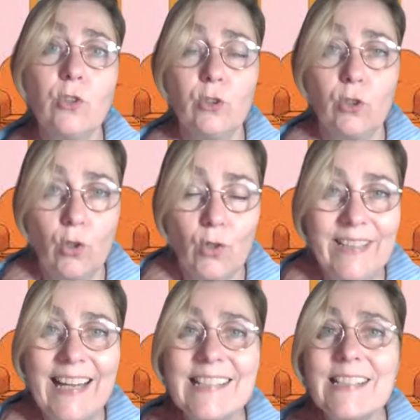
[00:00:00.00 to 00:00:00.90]
No.
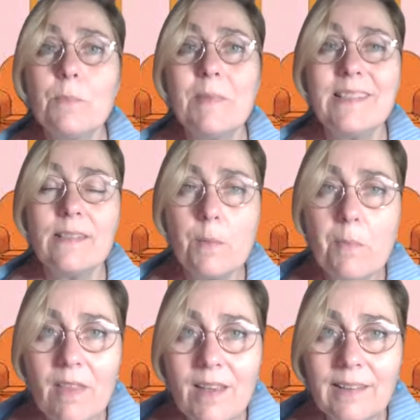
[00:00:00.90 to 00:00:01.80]
It has to be
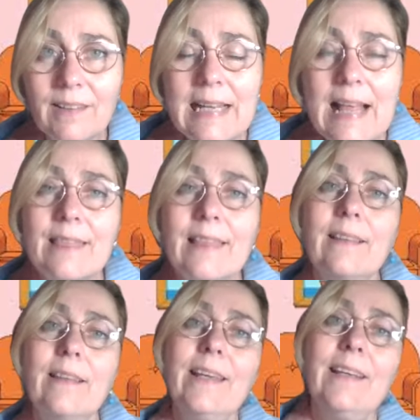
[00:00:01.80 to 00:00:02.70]
something
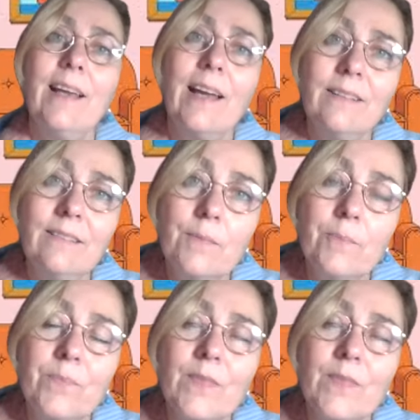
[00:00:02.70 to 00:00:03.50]
that they can